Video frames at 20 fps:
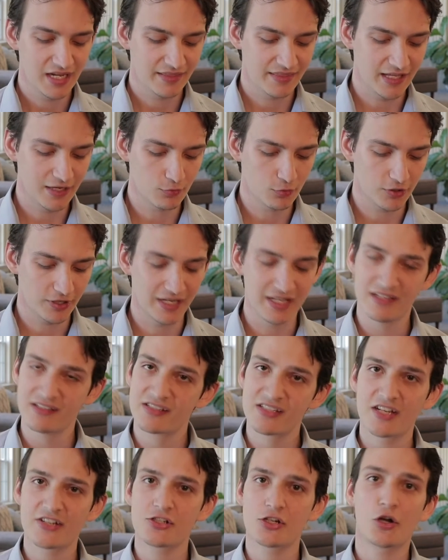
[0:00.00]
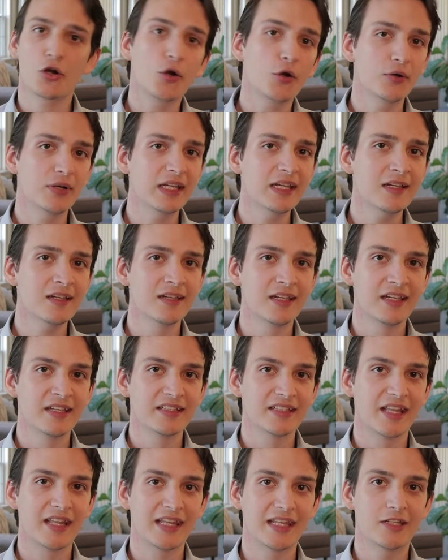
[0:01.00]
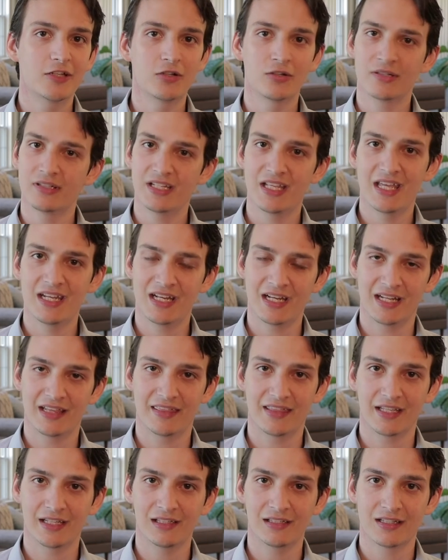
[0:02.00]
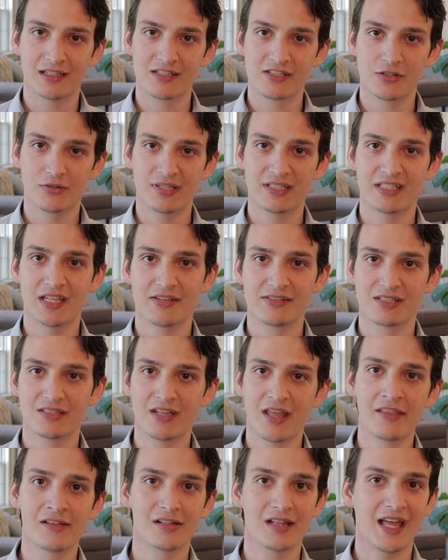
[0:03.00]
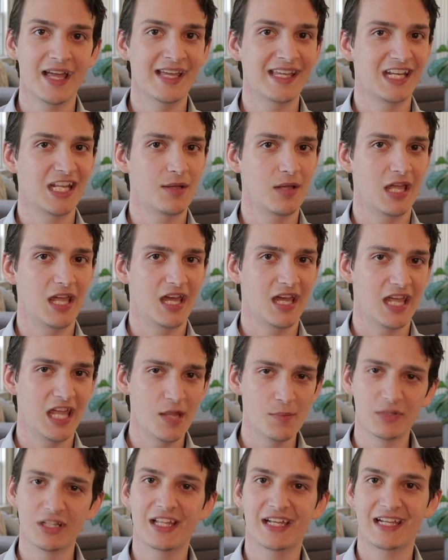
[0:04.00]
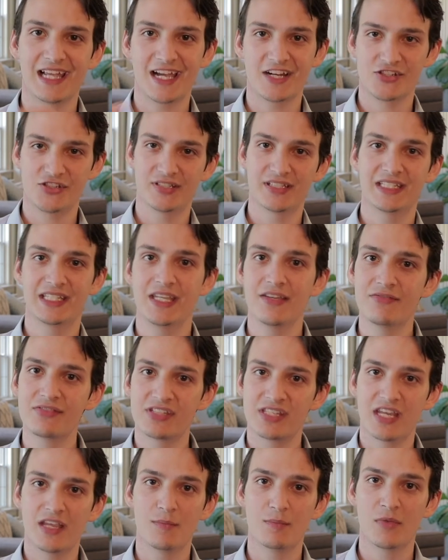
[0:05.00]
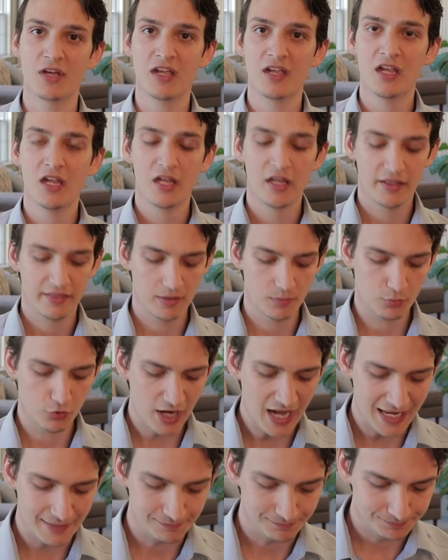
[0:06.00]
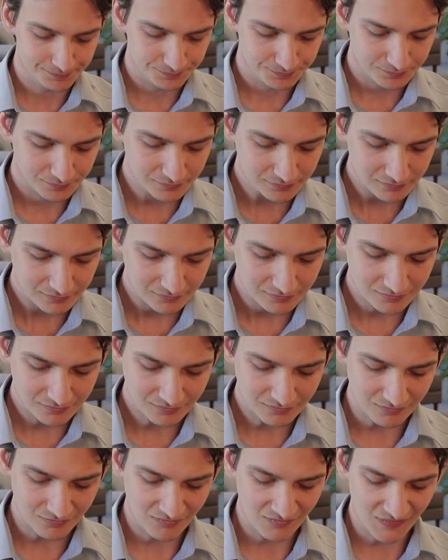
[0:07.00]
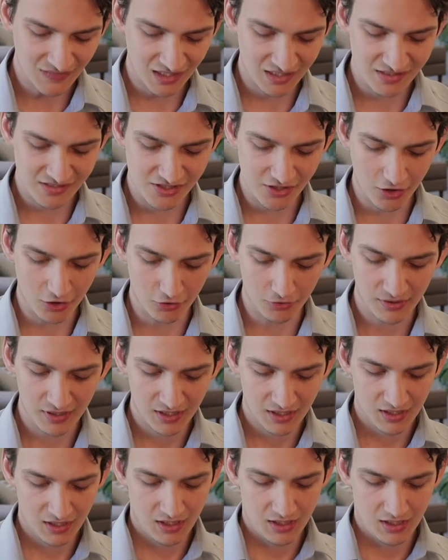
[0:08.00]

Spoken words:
they were in such a hurry that they couldn't get anything. And so he tells another lie, and Ahimelech actually gives him the bread. And so